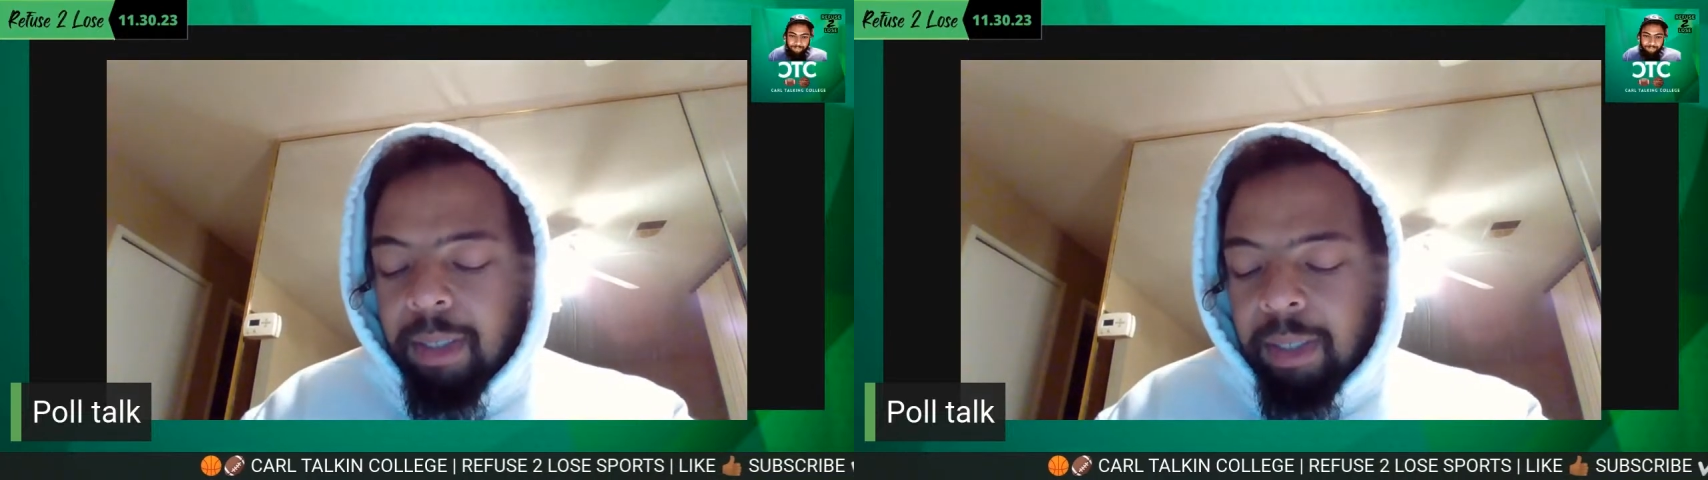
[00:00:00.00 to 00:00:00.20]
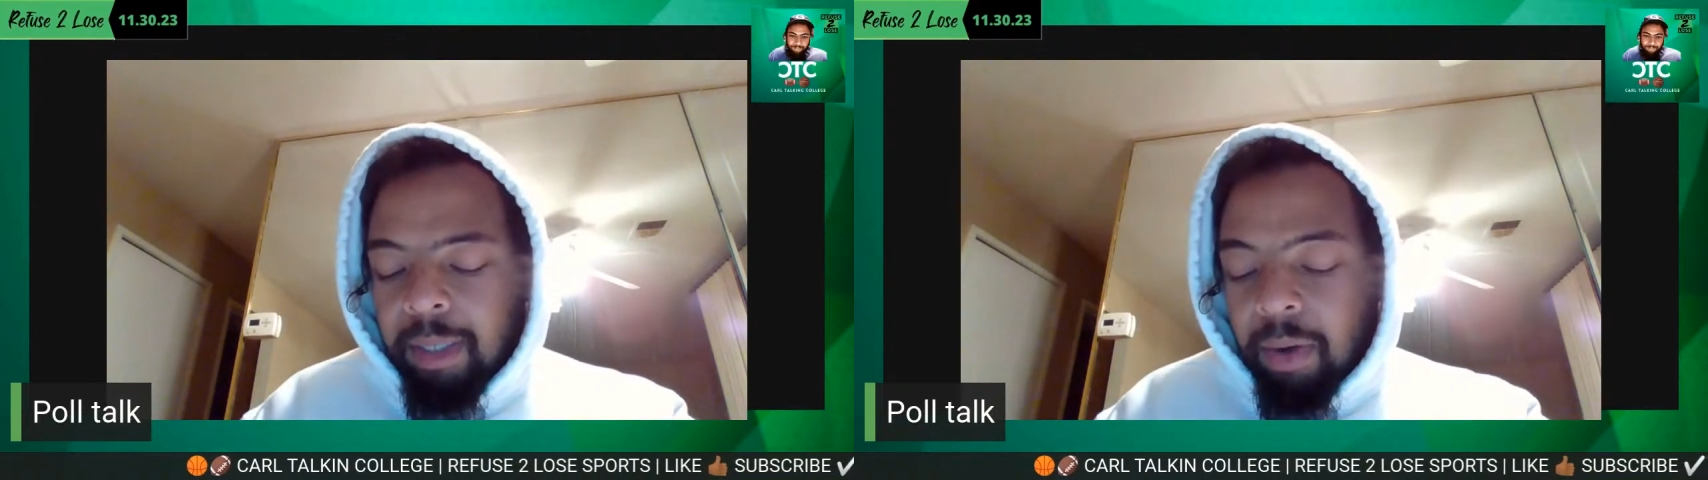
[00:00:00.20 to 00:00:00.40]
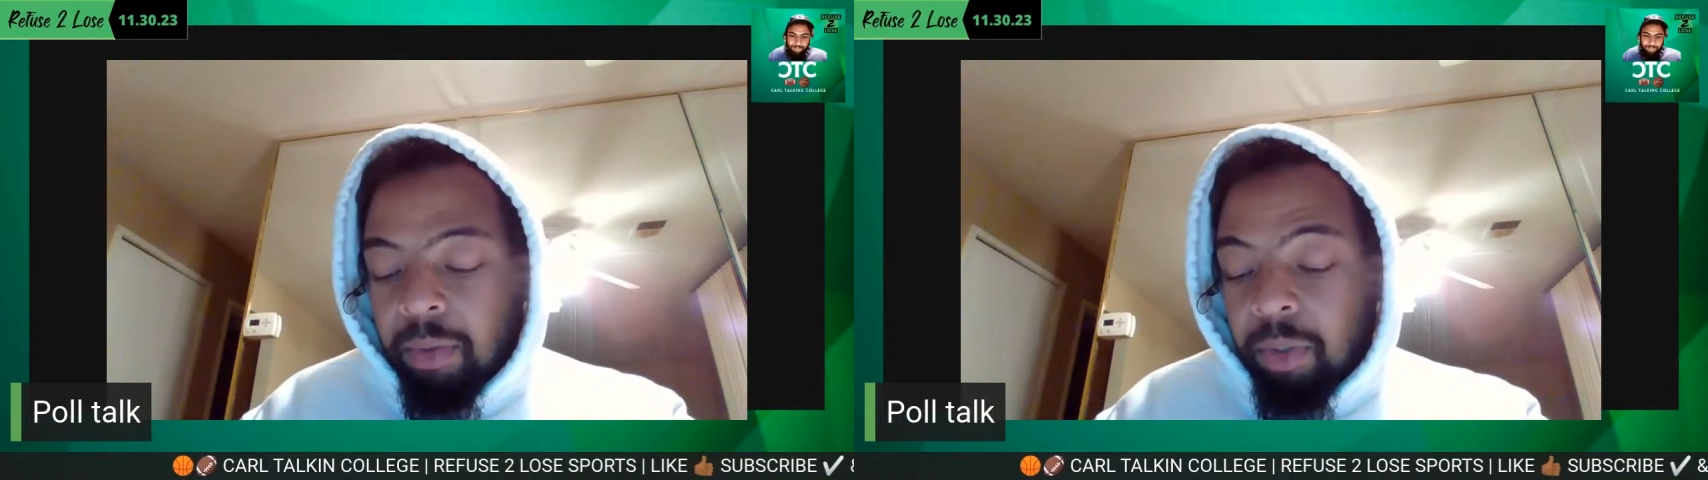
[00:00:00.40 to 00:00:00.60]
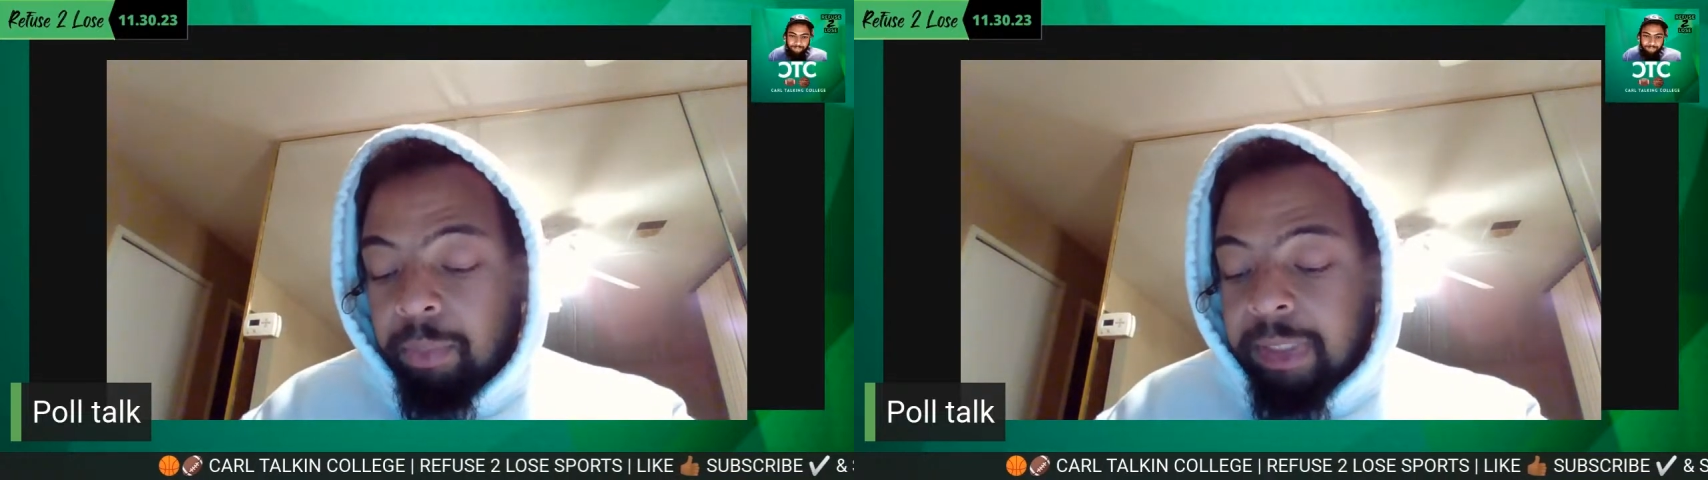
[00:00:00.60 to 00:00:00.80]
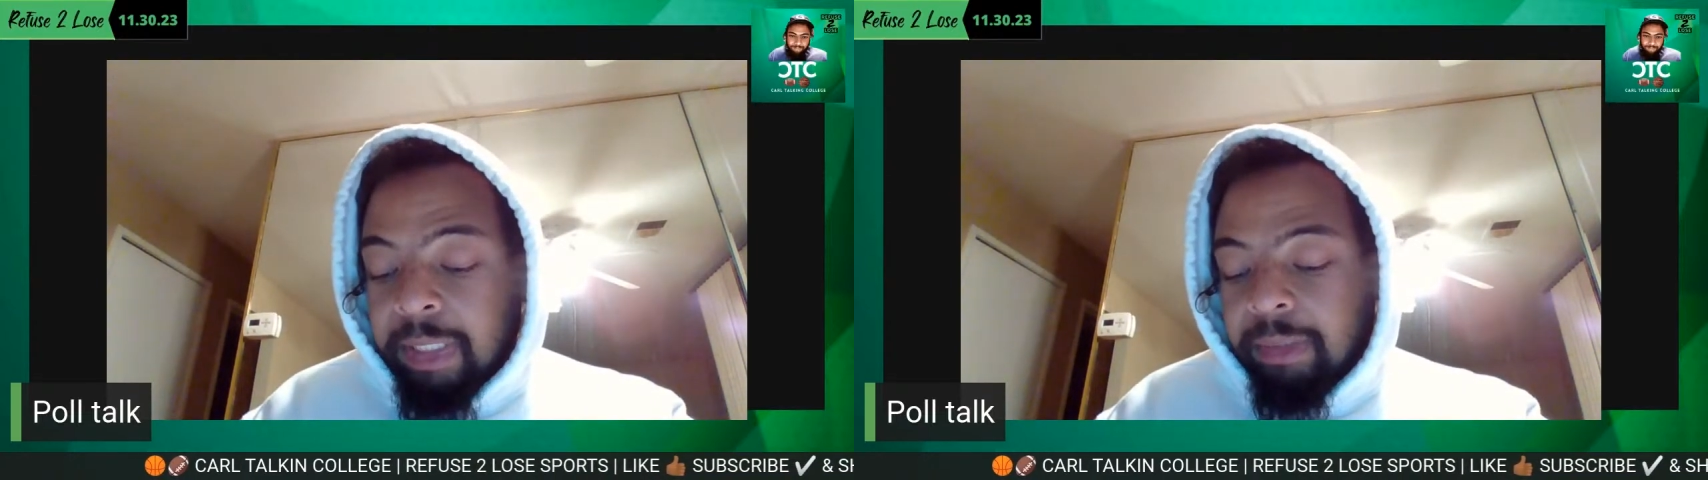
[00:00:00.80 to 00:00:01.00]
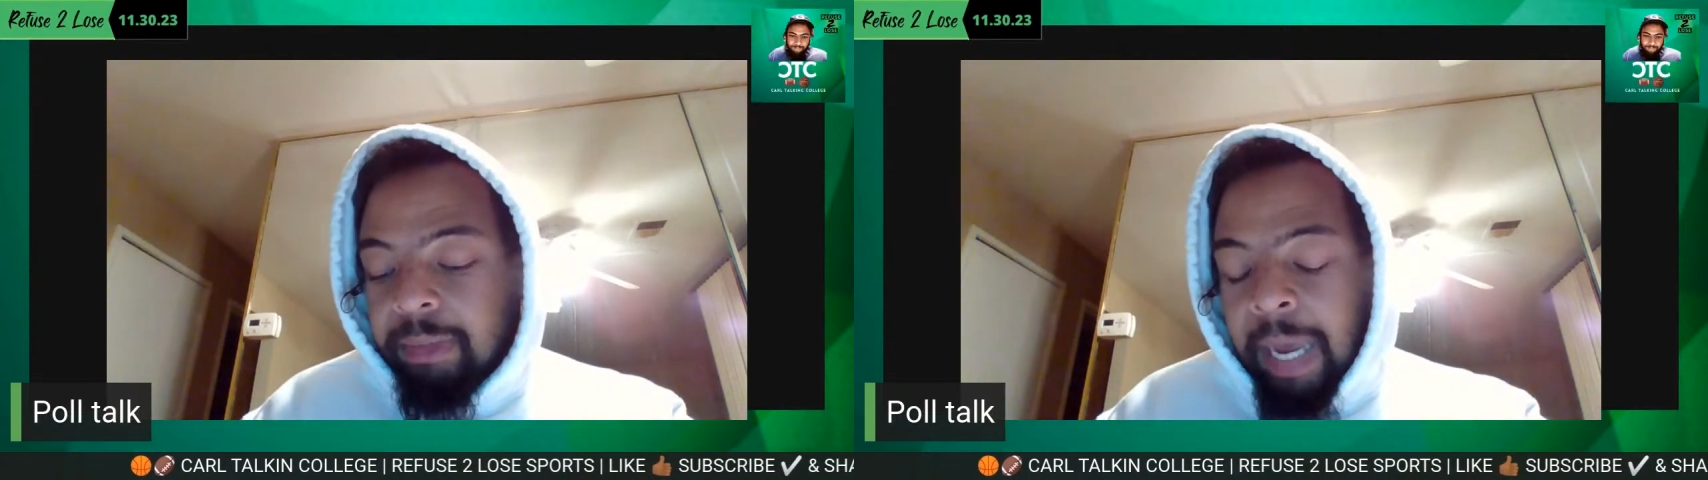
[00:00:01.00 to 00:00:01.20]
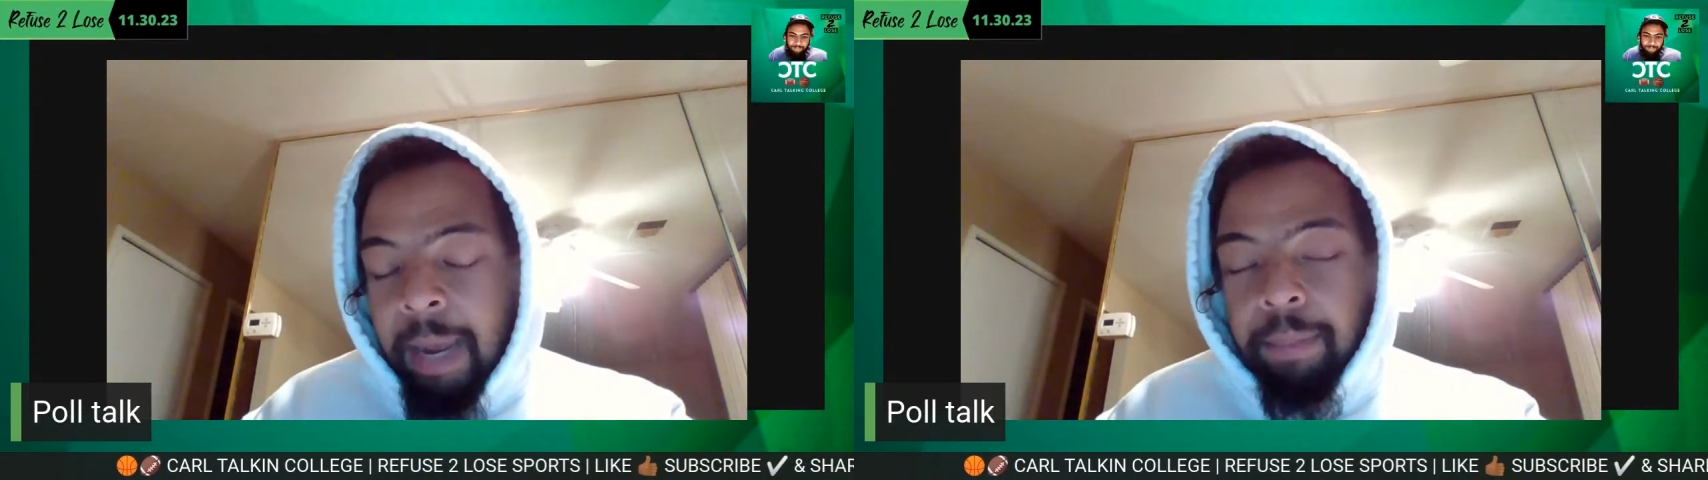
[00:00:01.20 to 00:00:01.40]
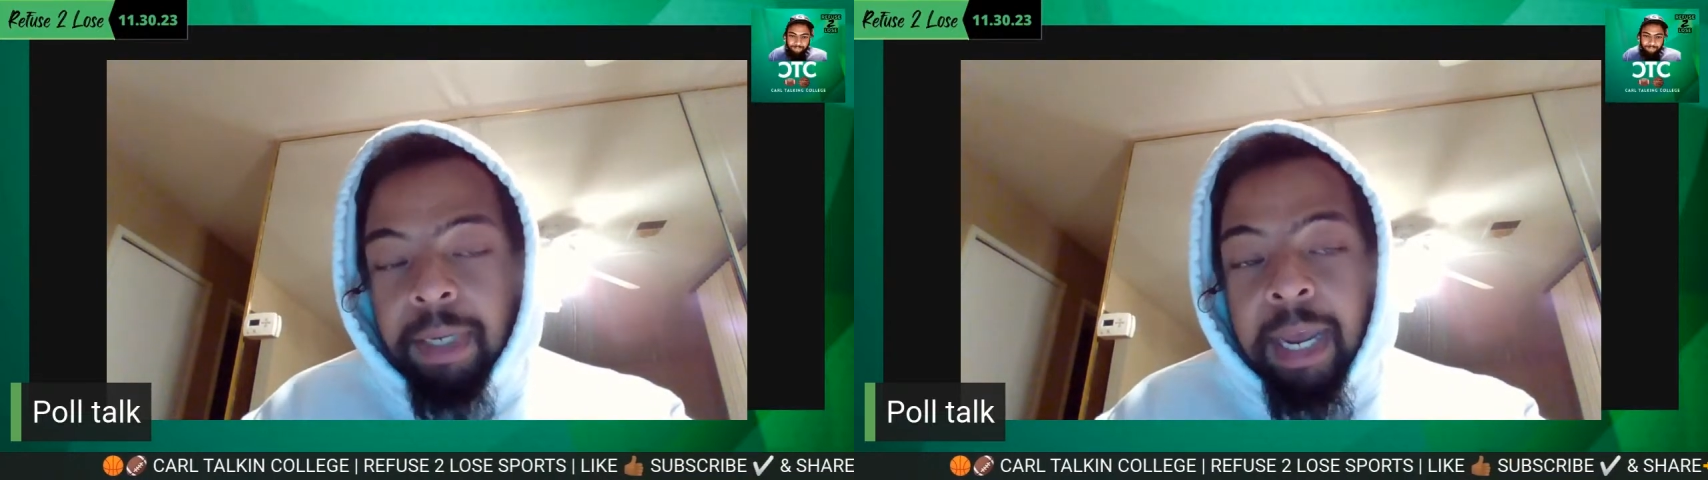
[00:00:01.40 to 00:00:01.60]
Oklahoma State just
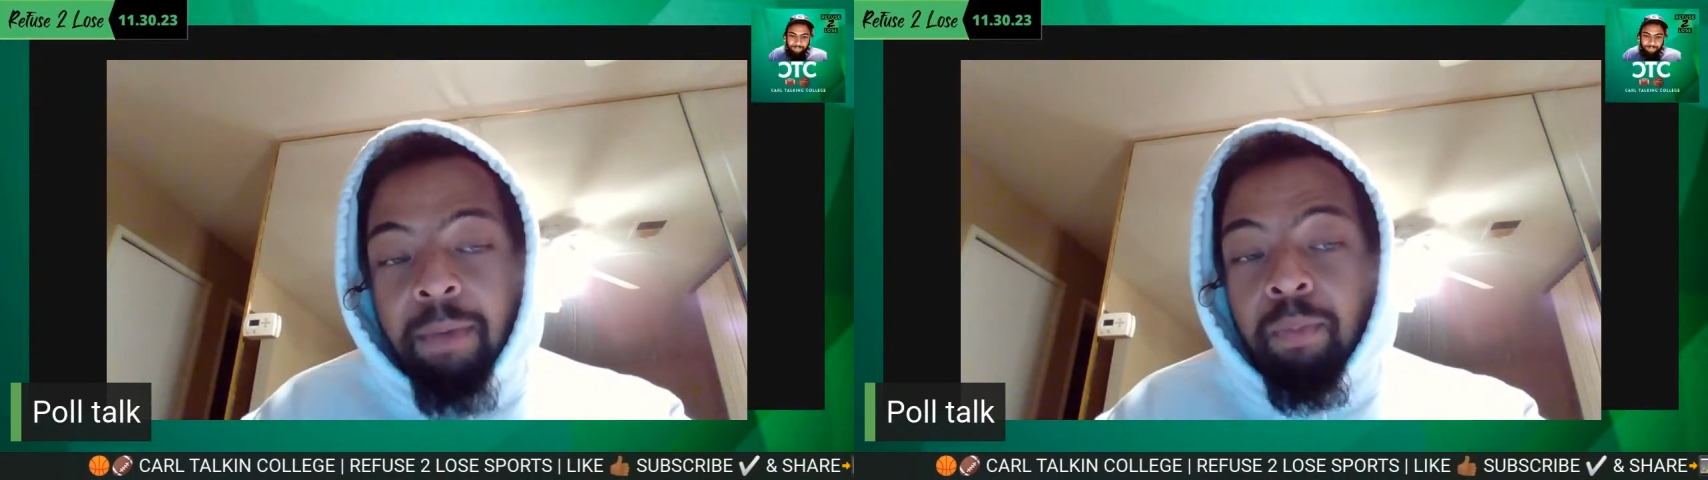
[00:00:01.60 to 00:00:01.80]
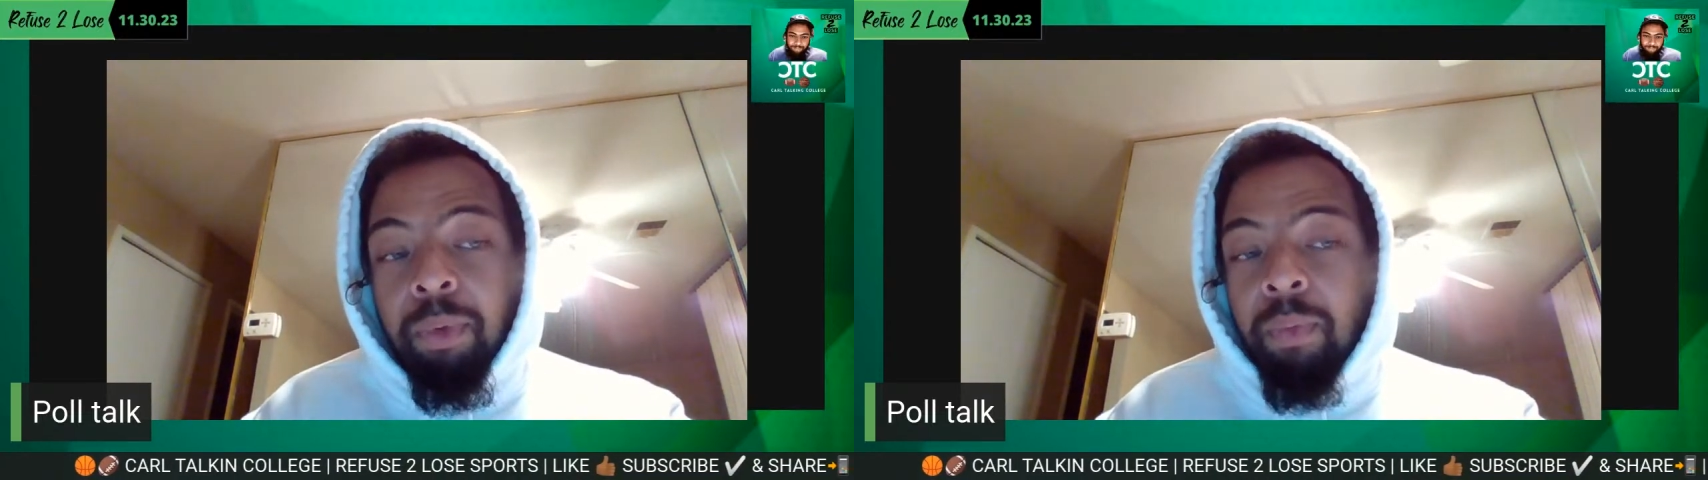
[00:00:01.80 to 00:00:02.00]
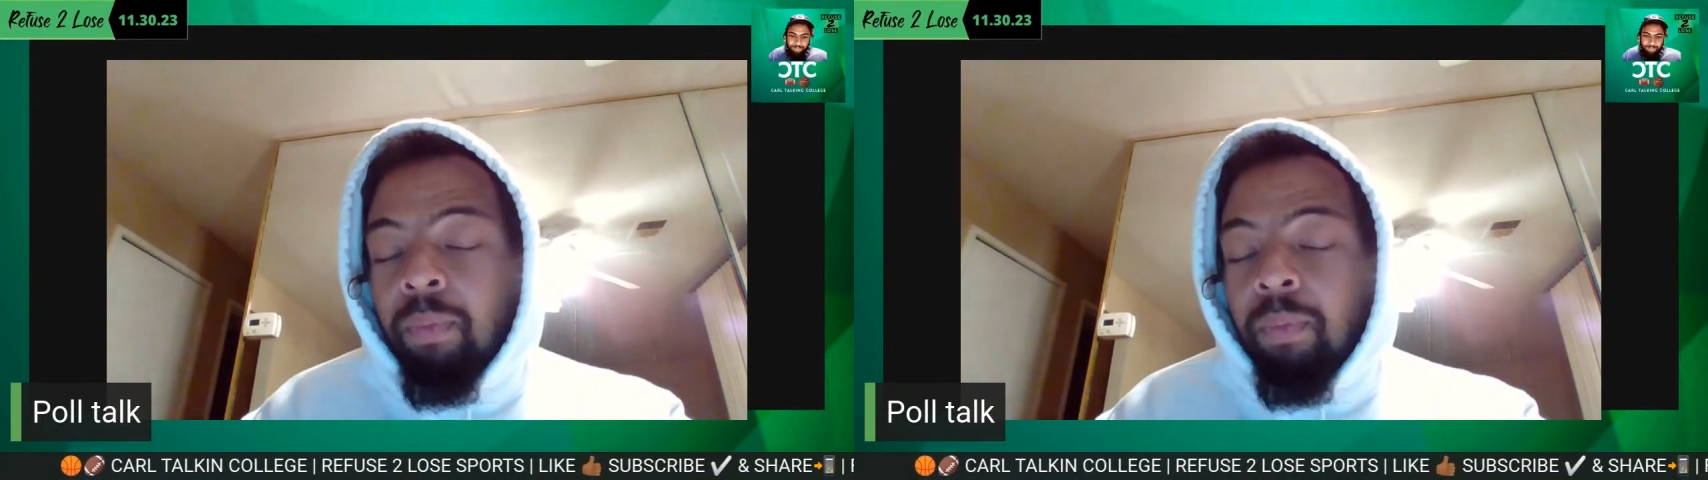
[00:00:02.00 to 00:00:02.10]
happened to have